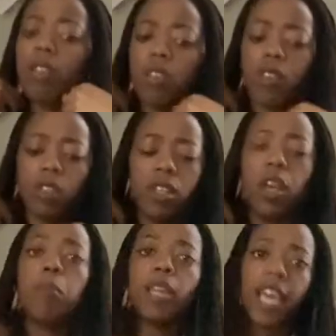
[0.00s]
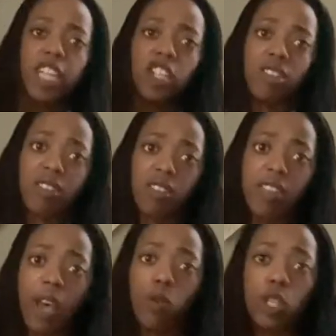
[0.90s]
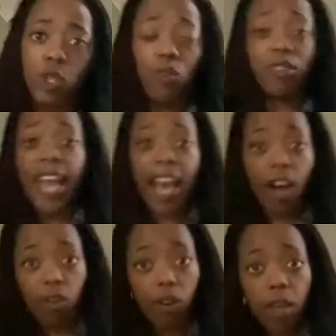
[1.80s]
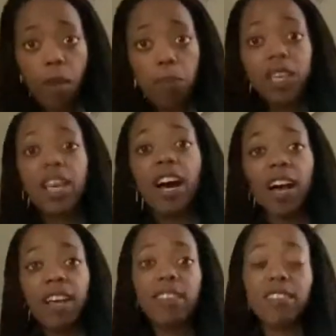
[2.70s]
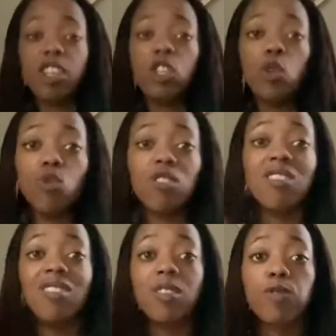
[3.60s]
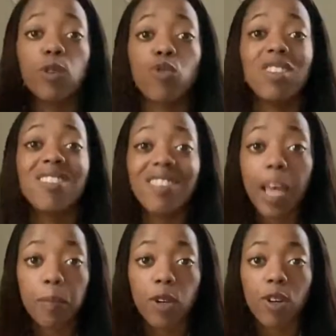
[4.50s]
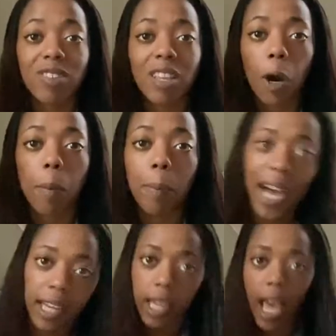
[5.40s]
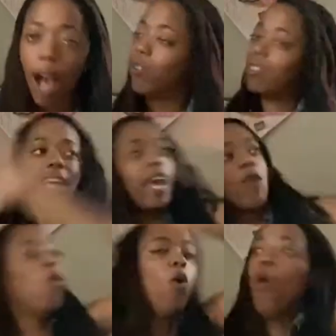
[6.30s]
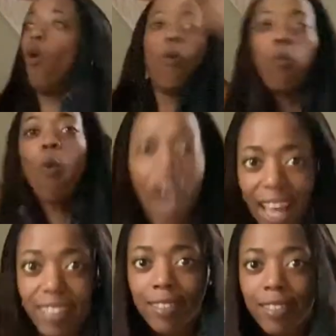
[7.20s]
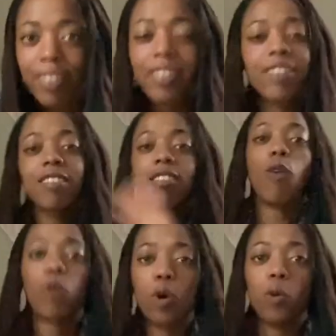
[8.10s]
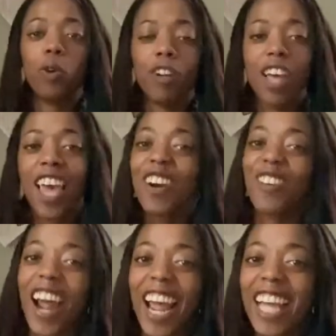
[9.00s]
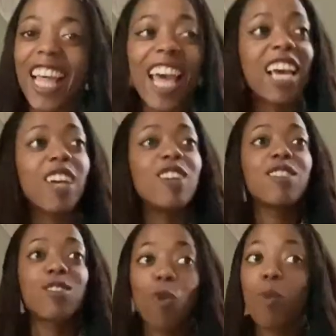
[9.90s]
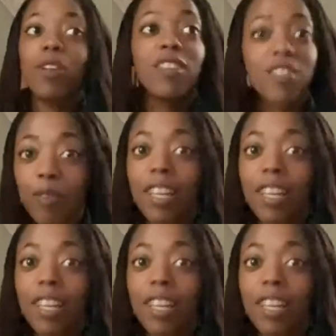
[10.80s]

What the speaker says: numbing agents that we use now, because it uses different receptors in our body. I was like, what? This is so cool, right? Like scorpions on that